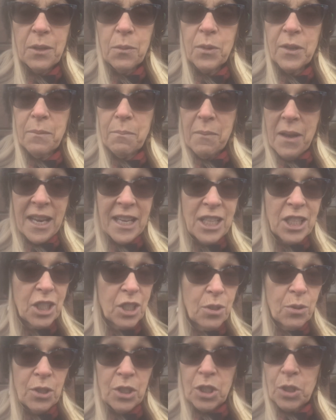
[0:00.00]
when many
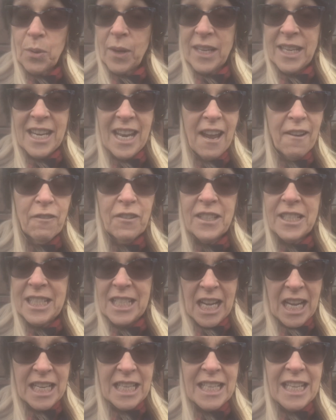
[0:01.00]
students who had never
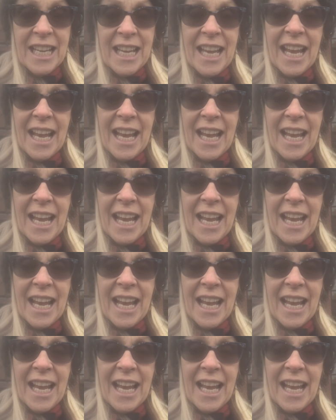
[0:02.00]
done